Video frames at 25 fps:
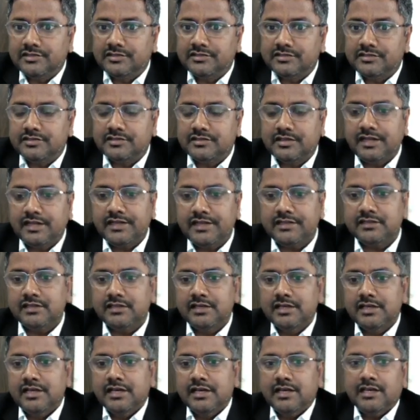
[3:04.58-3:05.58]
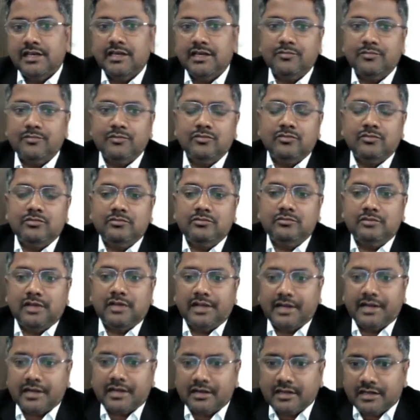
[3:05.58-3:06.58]
right? If you do
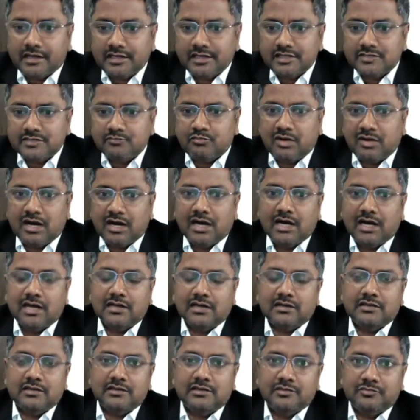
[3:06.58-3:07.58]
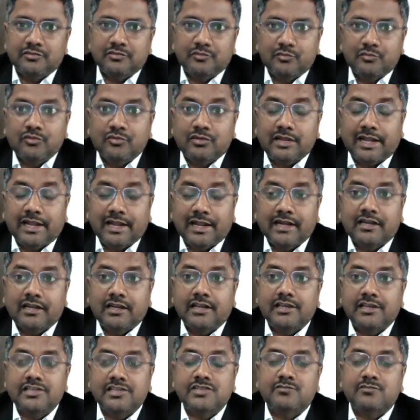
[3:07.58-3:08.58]
electric spark, if you put
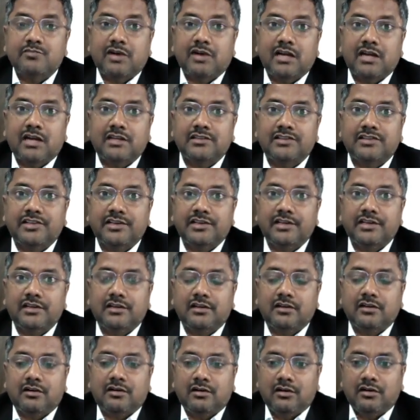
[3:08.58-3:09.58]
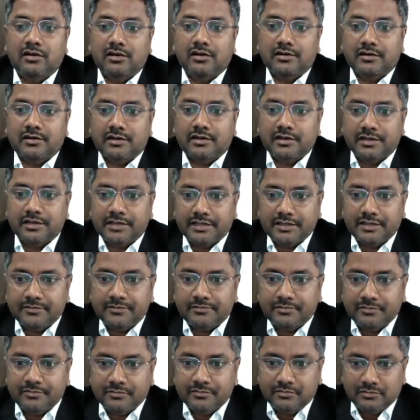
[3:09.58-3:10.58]
electric spark there, or if
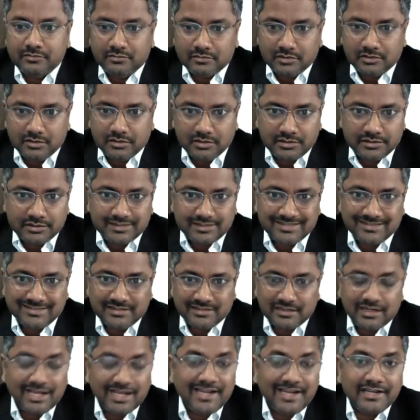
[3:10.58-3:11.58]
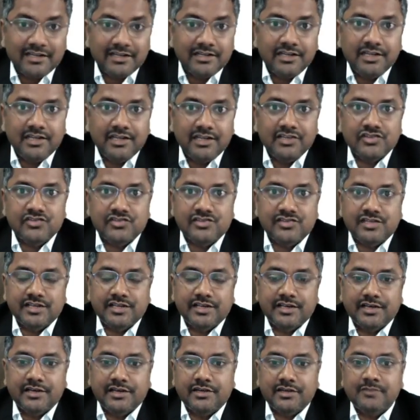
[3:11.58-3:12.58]
you lightning is
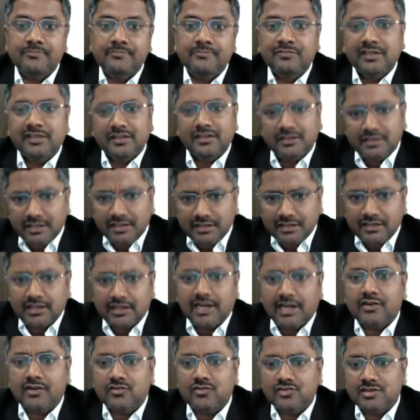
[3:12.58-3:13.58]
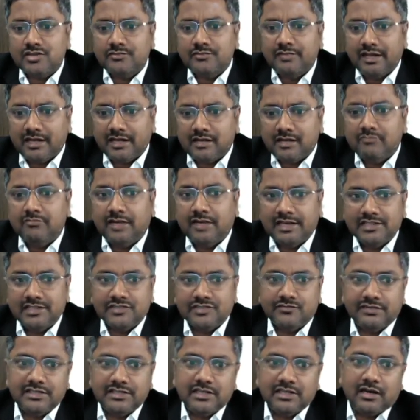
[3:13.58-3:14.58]
there, then nitrogen may combines
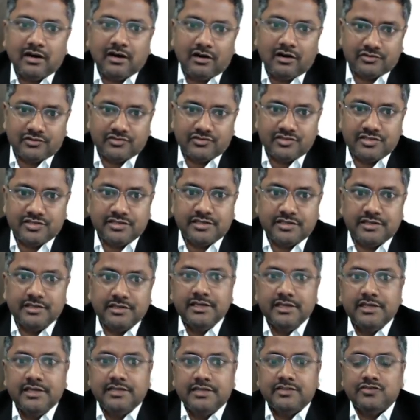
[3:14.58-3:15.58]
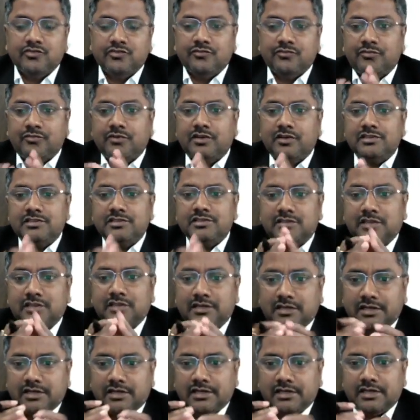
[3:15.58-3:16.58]
with oxygen. So first
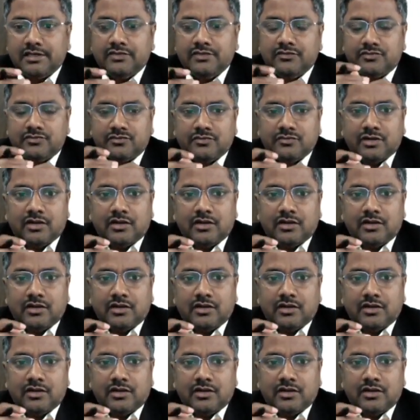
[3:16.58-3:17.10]
you should